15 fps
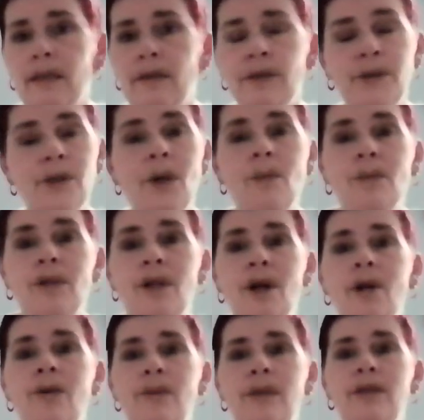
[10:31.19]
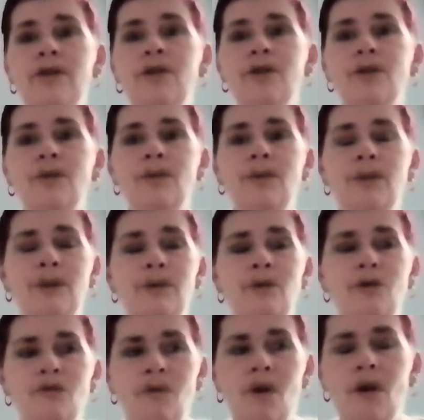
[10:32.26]
You don't know until you
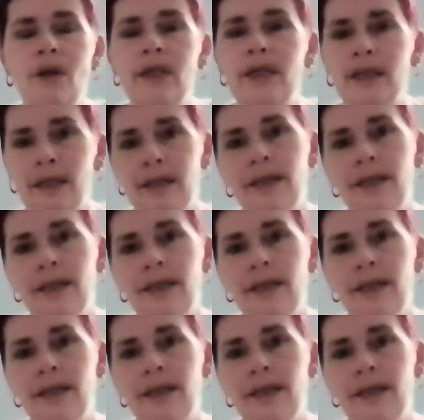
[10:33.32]
try